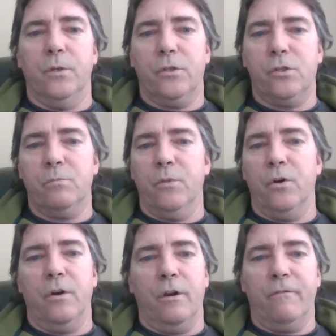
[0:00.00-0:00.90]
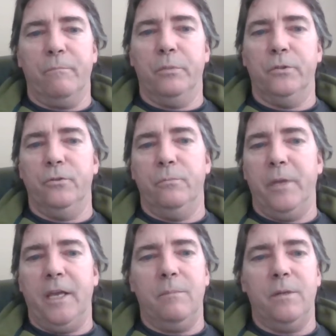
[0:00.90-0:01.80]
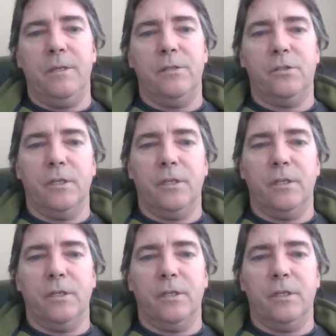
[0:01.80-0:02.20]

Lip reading: with Smirnoff blue babies